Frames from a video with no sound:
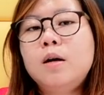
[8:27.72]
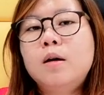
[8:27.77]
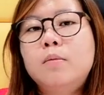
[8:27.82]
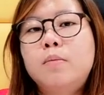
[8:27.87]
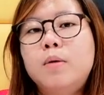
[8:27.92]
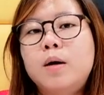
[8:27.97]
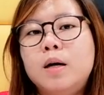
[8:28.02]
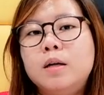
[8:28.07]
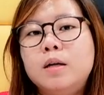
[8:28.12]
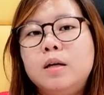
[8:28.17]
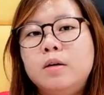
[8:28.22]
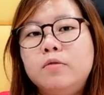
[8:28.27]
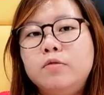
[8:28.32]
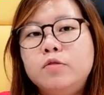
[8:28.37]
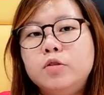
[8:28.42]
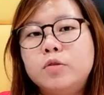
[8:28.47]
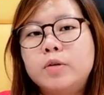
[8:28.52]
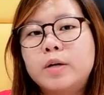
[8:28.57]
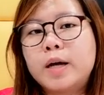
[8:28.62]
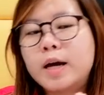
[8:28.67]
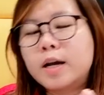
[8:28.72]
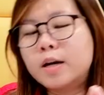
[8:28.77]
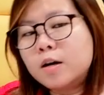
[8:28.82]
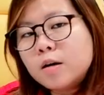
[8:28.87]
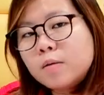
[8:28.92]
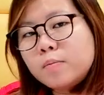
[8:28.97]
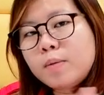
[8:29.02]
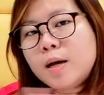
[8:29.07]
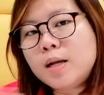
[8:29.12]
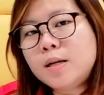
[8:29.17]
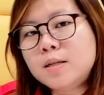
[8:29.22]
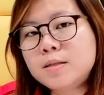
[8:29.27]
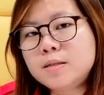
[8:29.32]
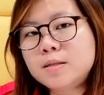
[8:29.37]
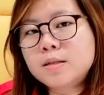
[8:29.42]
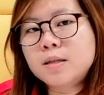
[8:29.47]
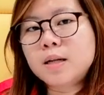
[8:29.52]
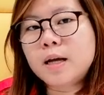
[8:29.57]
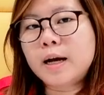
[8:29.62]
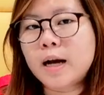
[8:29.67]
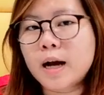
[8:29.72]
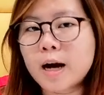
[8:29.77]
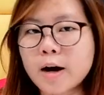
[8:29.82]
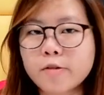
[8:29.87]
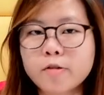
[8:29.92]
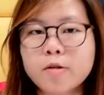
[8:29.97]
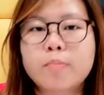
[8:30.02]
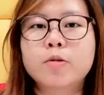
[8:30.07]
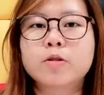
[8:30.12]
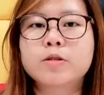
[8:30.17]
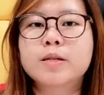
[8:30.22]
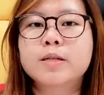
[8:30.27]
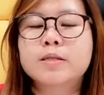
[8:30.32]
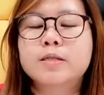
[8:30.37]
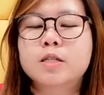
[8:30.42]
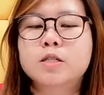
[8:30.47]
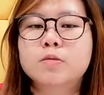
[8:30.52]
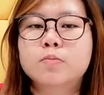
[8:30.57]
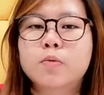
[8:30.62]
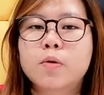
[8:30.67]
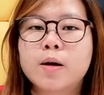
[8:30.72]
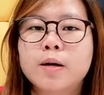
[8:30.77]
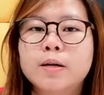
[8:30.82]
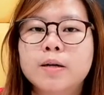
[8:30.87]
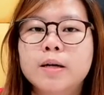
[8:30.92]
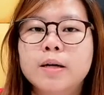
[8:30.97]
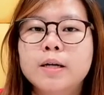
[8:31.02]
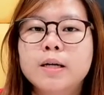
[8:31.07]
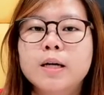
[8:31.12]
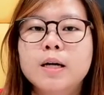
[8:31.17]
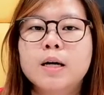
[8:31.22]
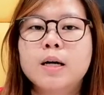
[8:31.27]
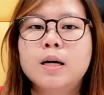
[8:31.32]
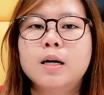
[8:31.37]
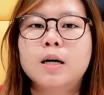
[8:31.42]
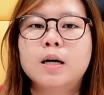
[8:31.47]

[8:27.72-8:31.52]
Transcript: but if you cannot balance it like 100% just branding,